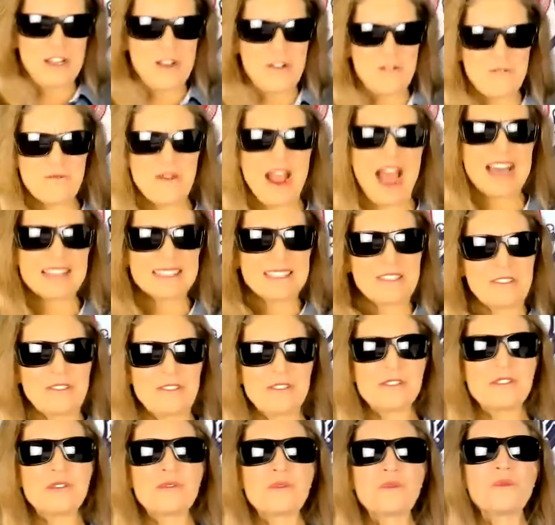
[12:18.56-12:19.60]
go
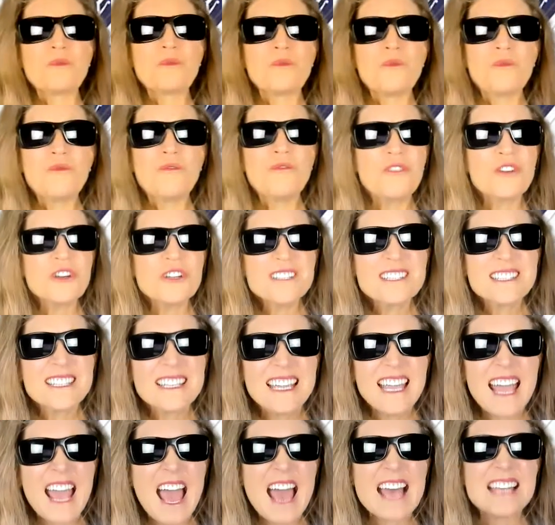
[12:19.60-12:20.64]
Rascals. First
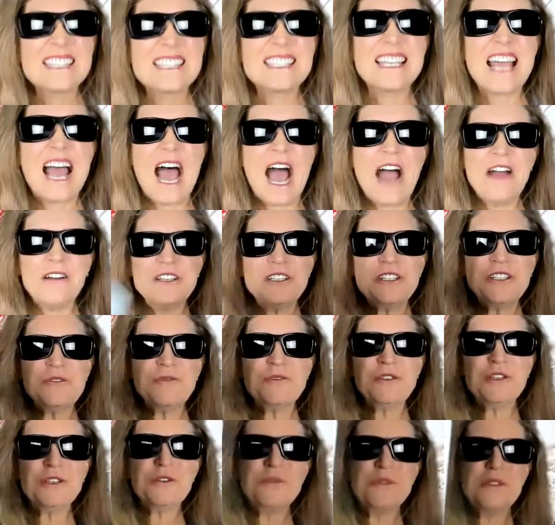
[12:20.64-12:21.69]
guess, how did
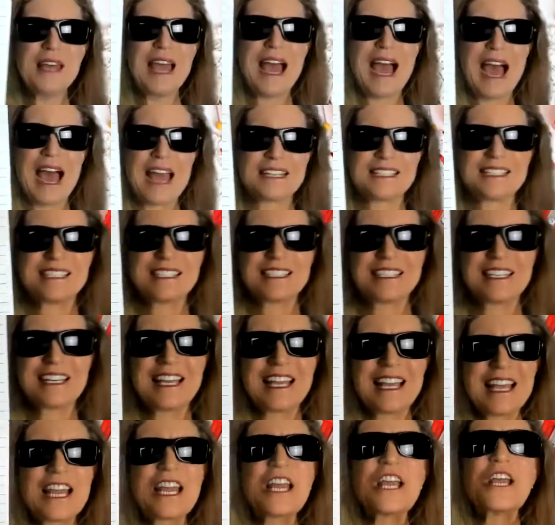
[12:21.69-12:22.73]
you do that?
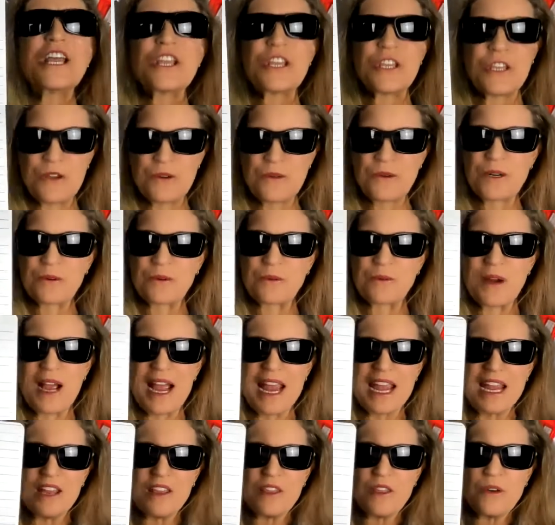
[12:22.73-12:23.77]
You are
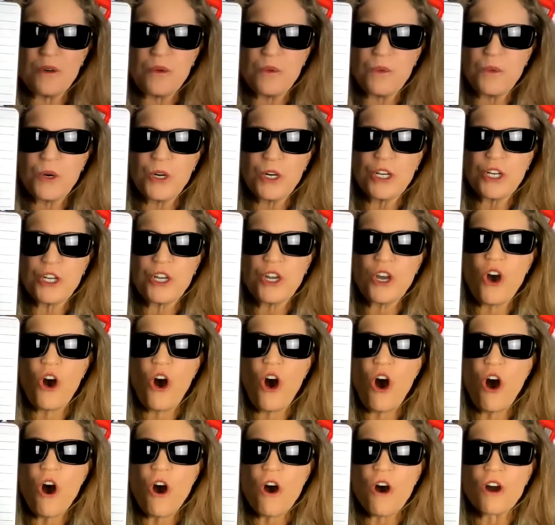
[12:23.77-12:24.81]
right, the word
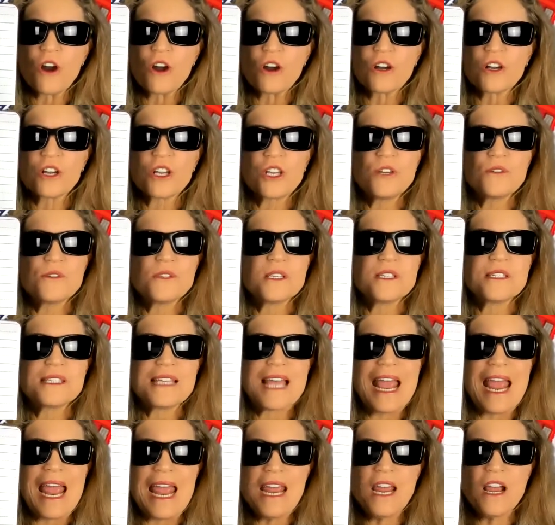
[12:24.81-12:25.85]
car uses
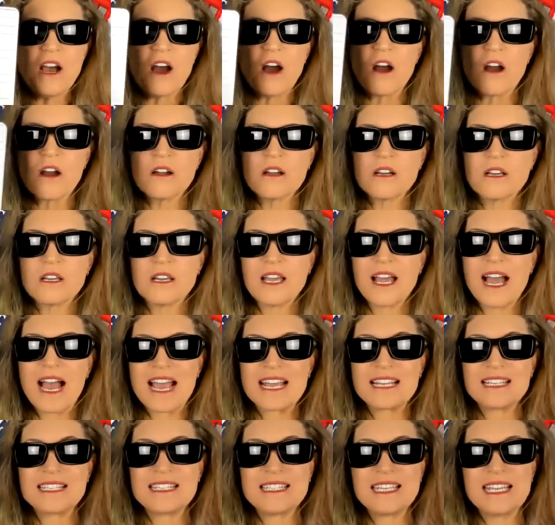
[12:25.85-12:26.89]
AR.
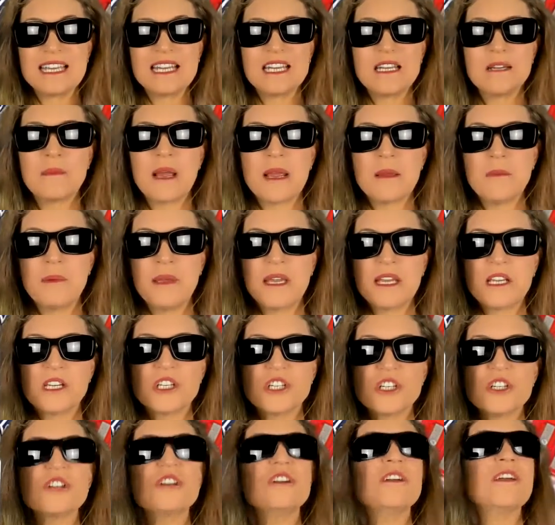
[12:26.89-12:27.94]
I see it in my
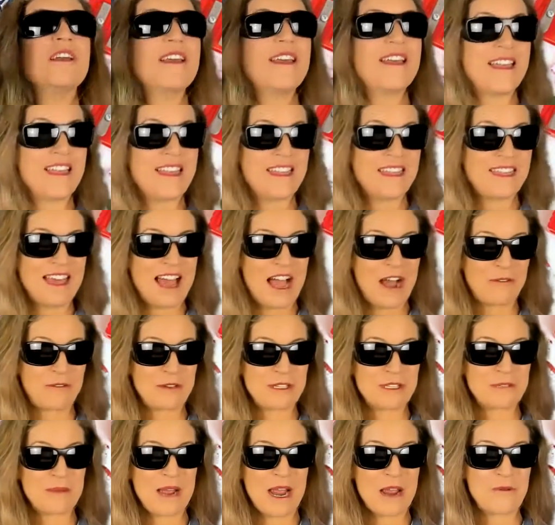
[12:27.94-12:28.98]
picture. That
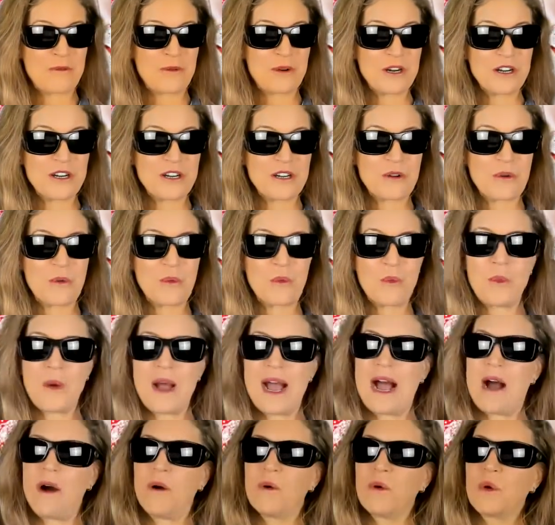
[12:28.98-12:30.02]
was my word.
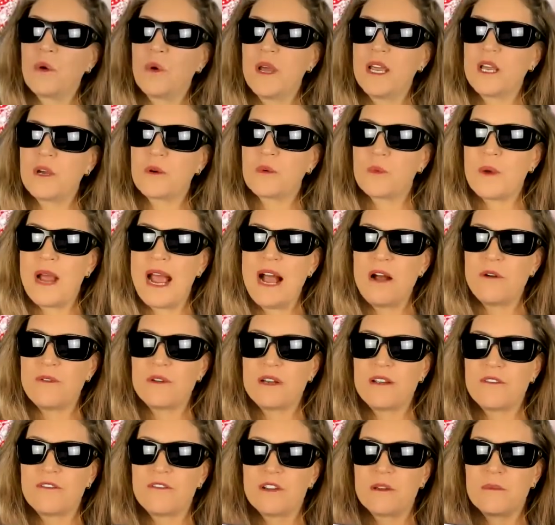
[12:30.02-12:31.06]
Wow, quick
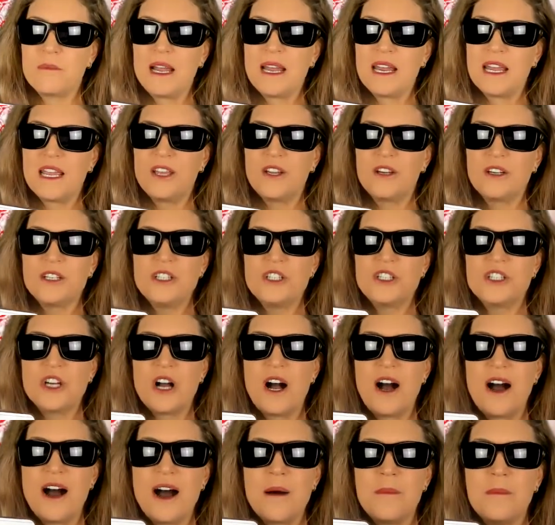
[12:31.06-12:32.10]
round, everybody, good
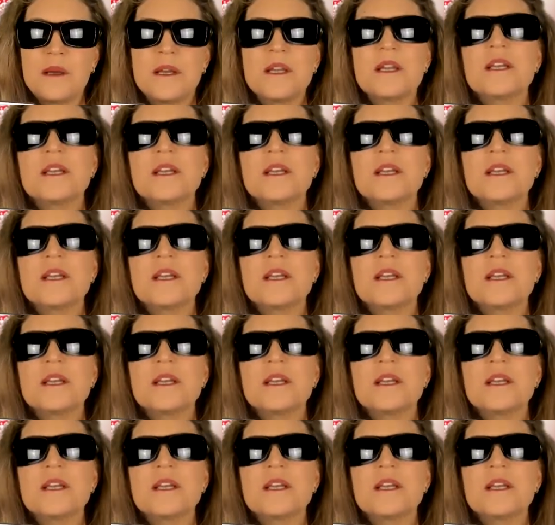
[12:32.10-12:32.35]
job.